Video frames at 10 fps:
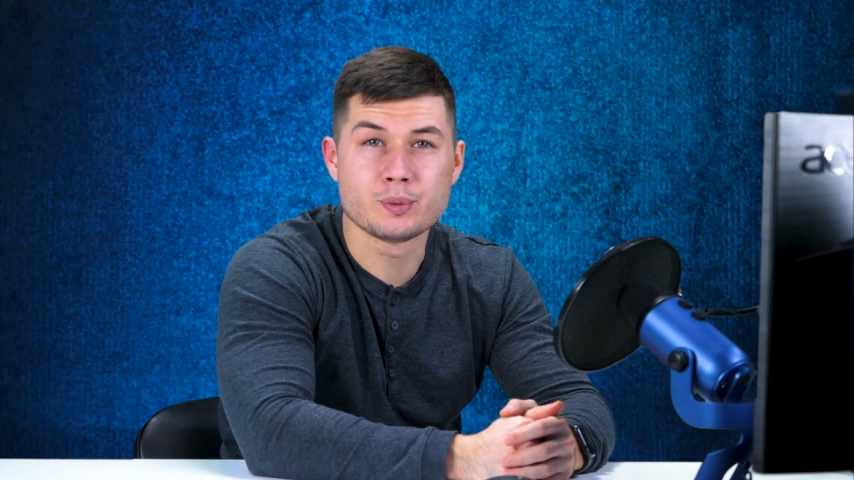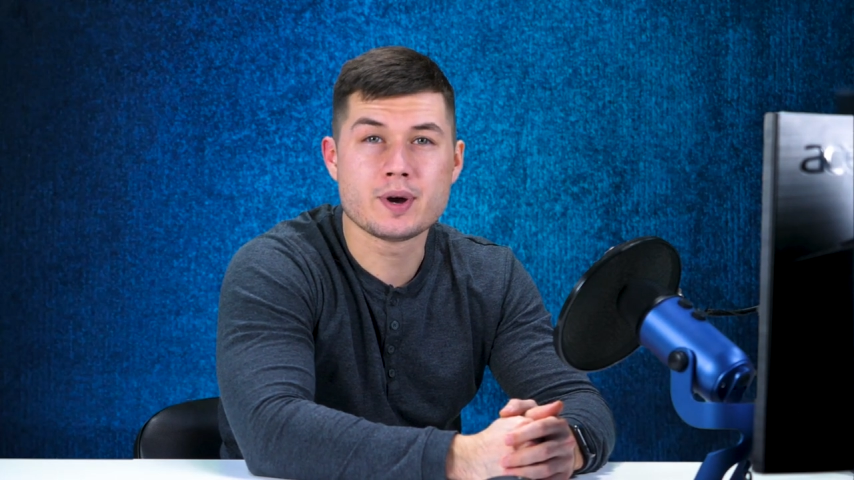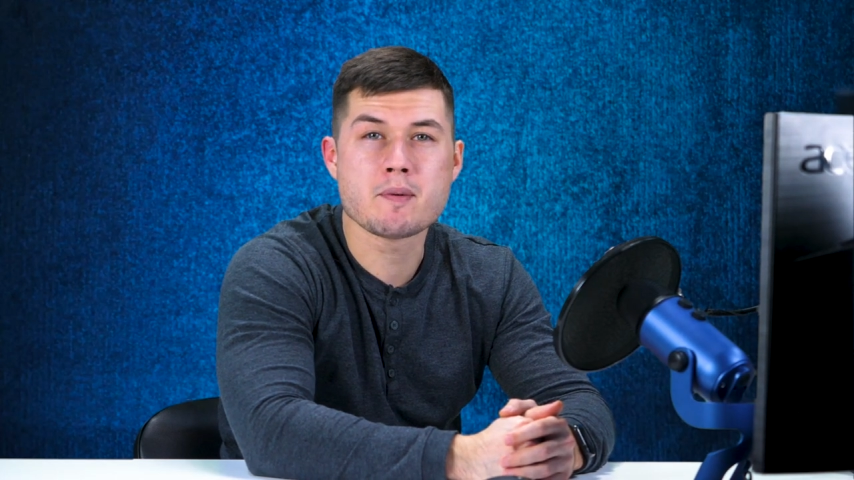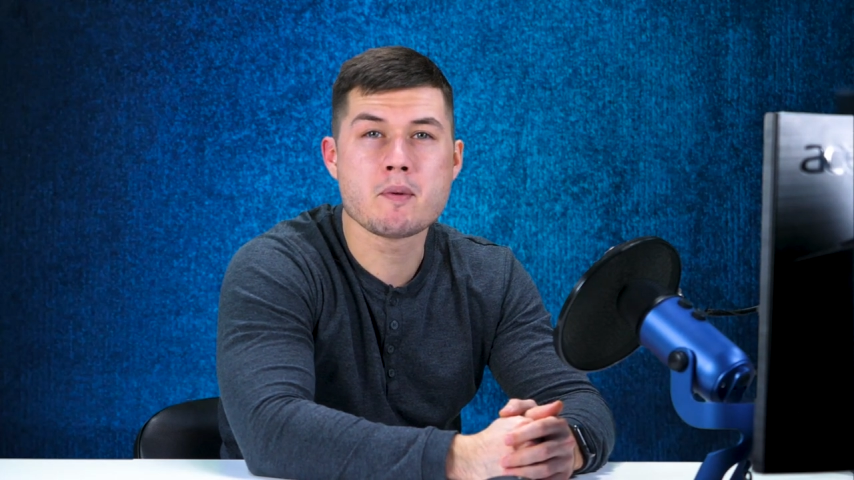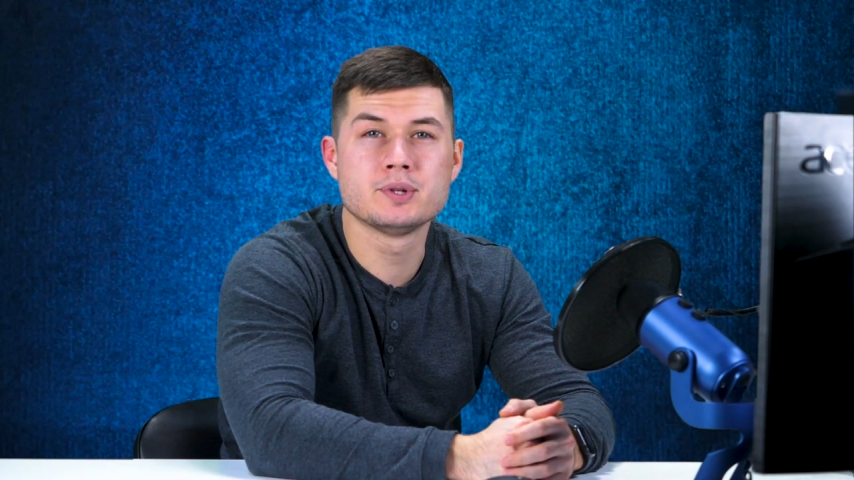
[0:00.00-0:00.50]

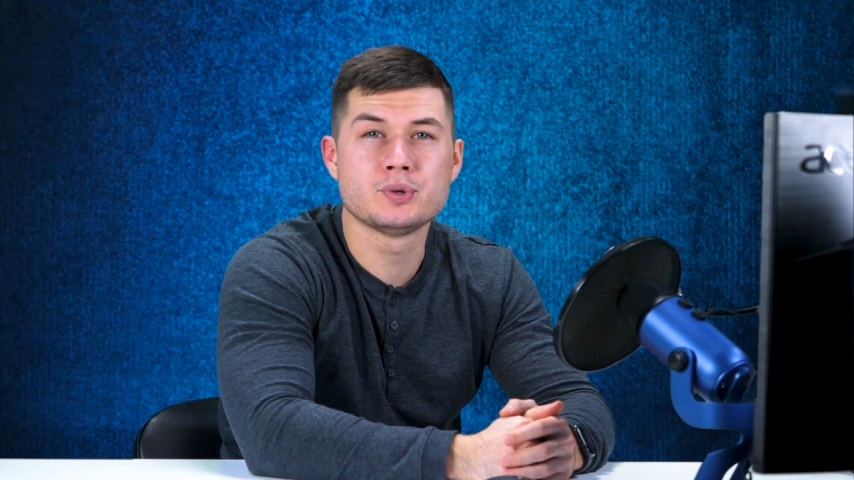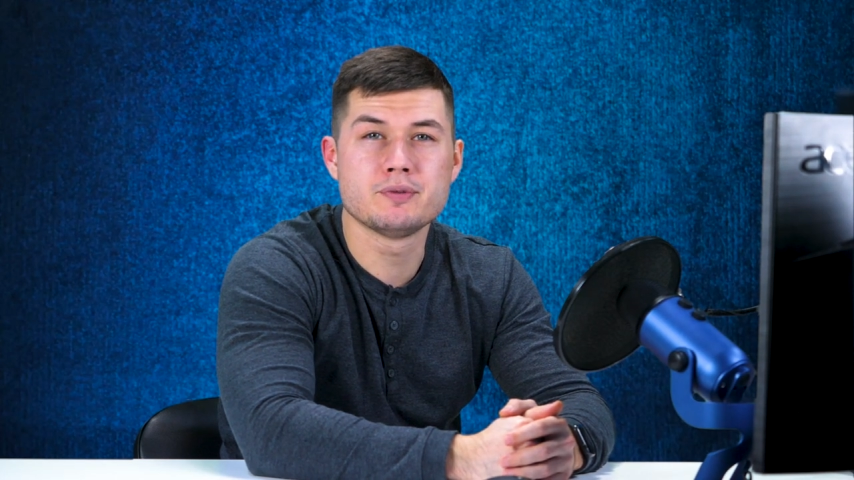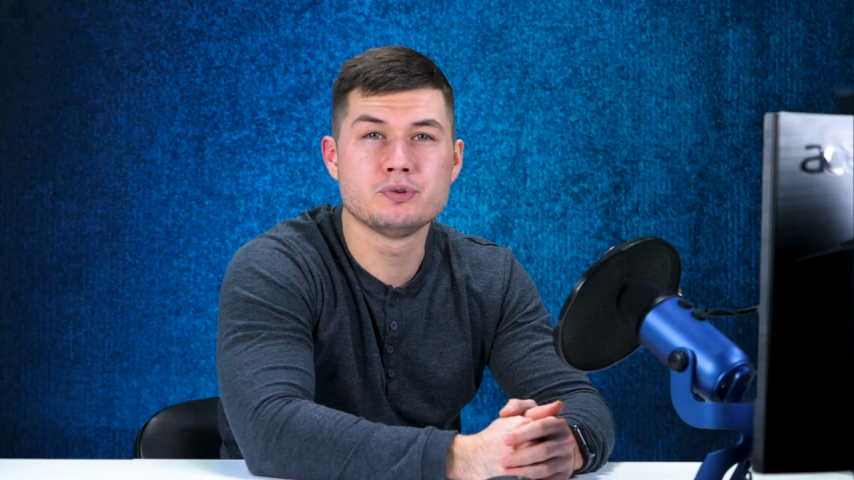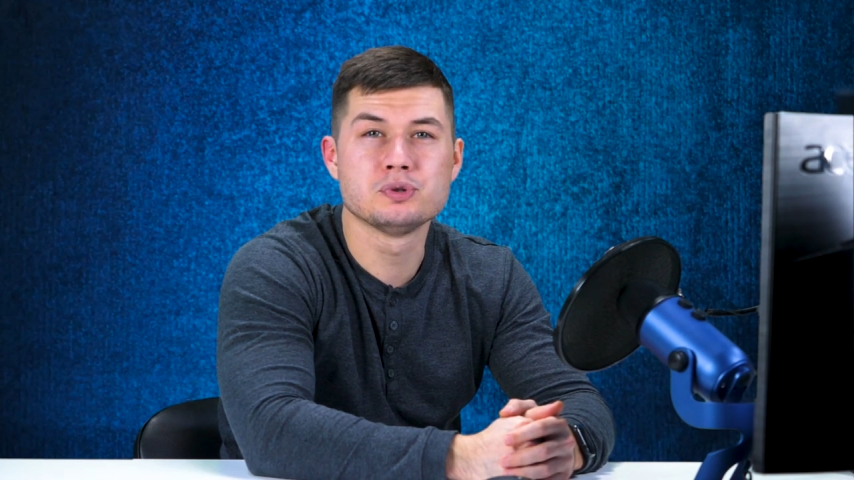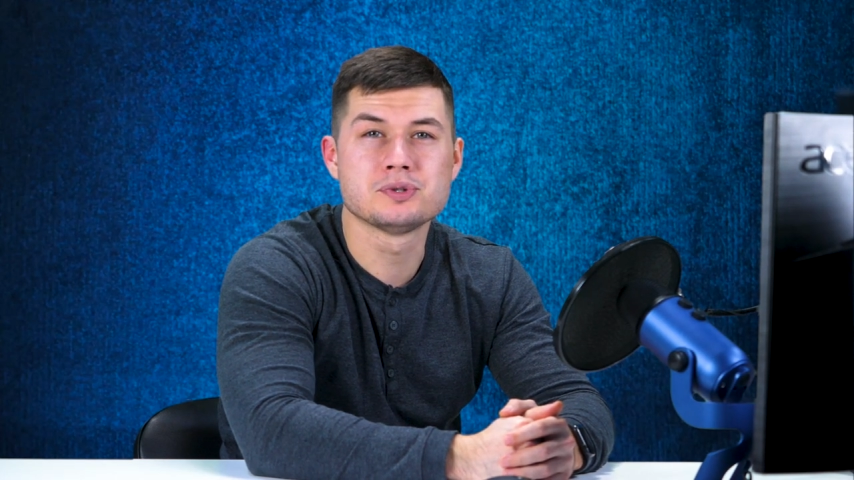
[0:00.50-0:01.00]
where we want to
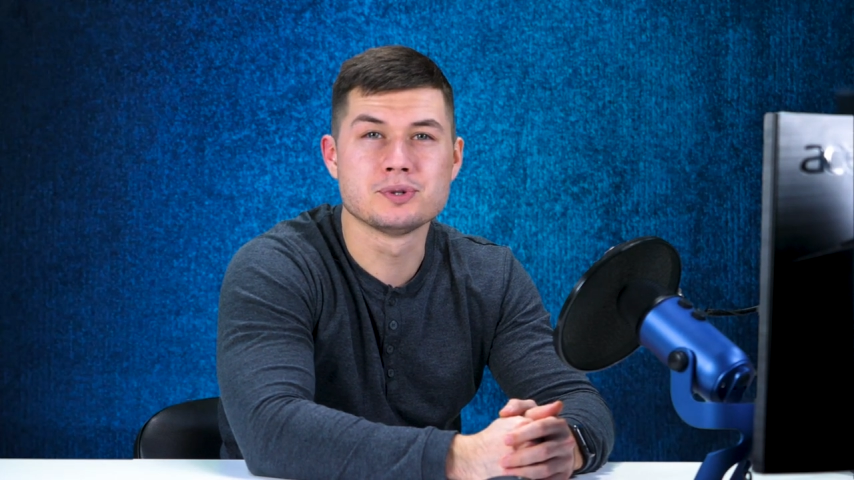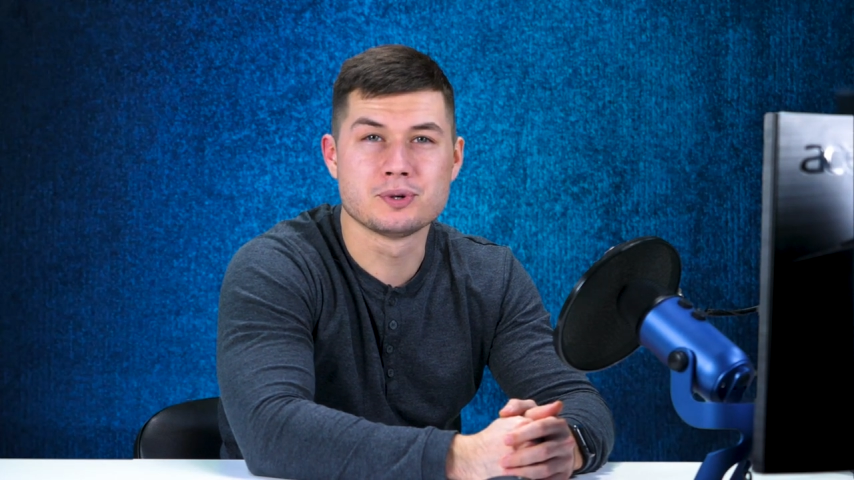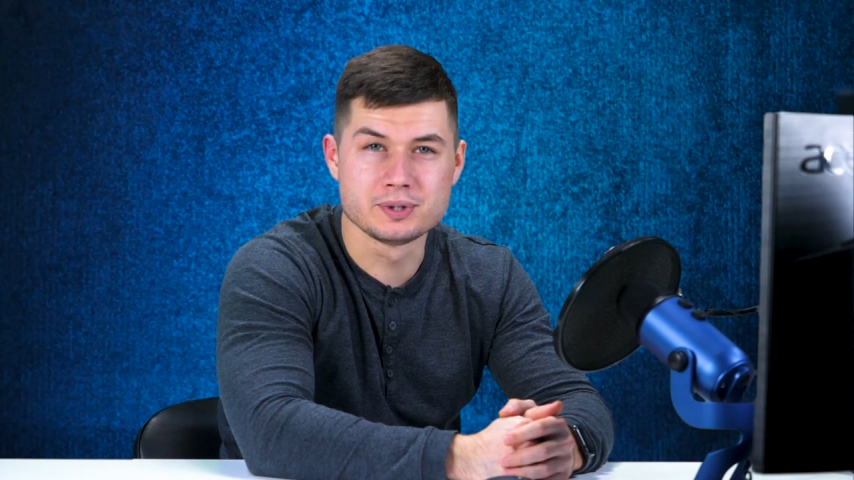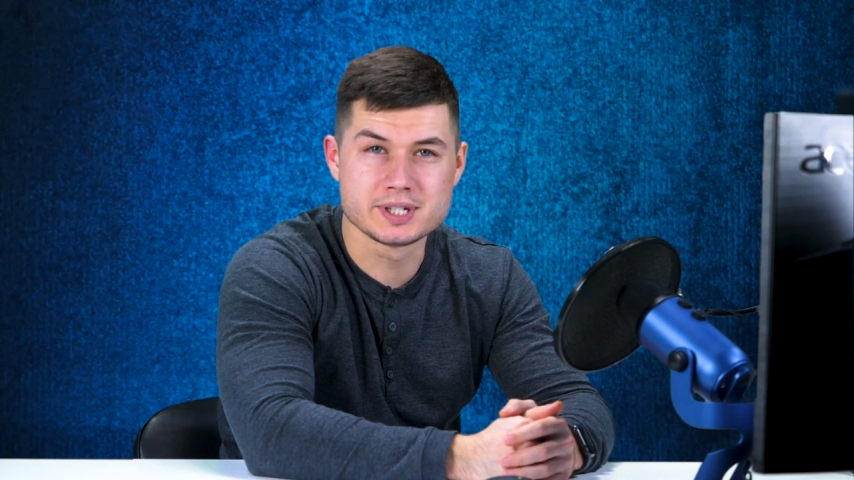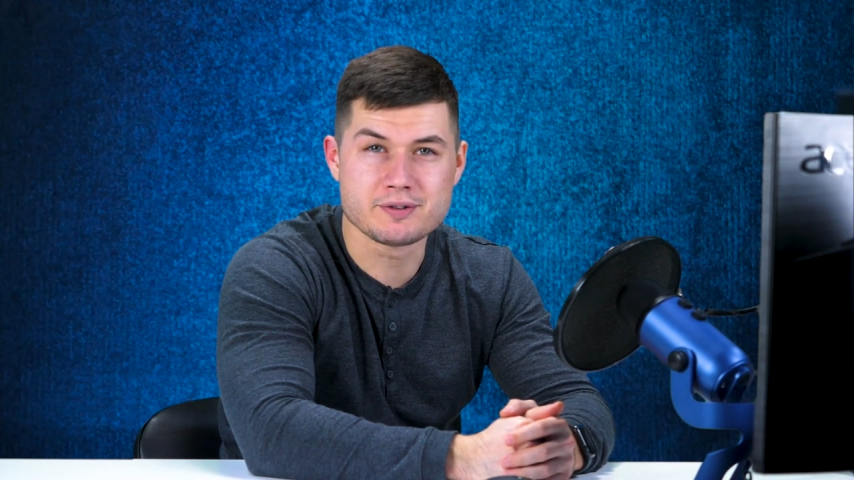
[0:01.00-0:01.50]
review some
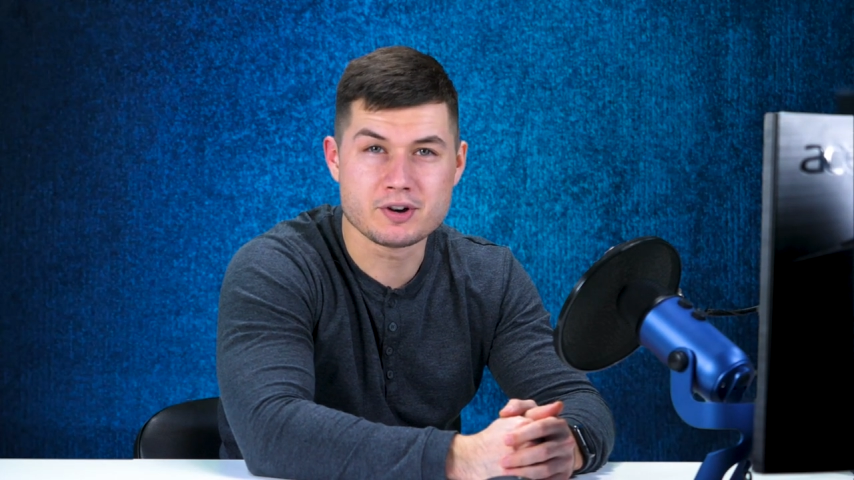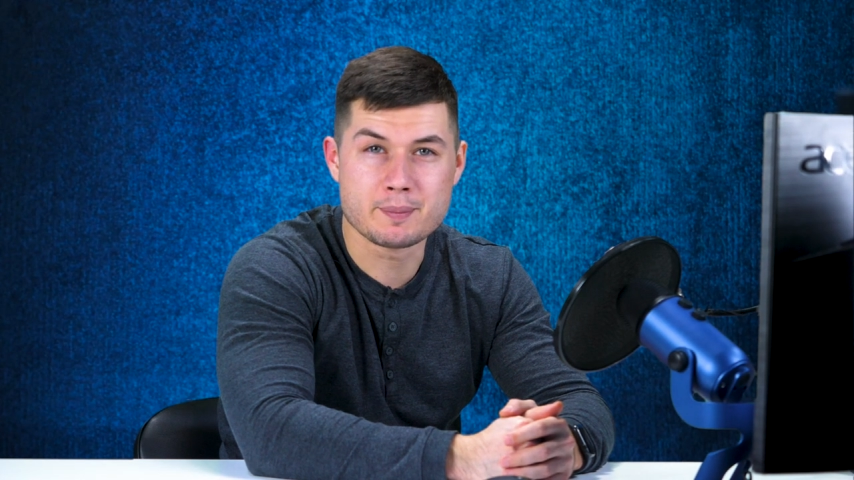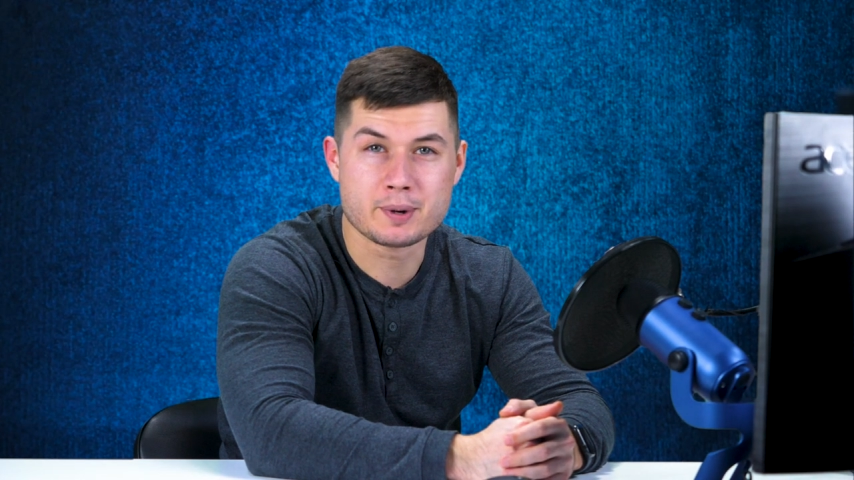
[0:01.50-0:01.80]
cool DeFi